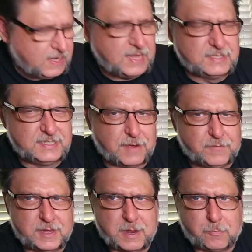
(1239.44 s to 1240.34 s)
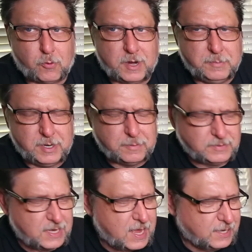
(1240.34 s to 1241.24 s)
It's definitely a premium
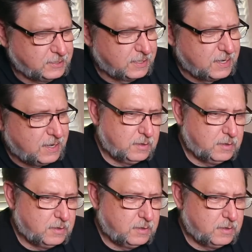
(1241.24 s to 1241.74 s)
touch.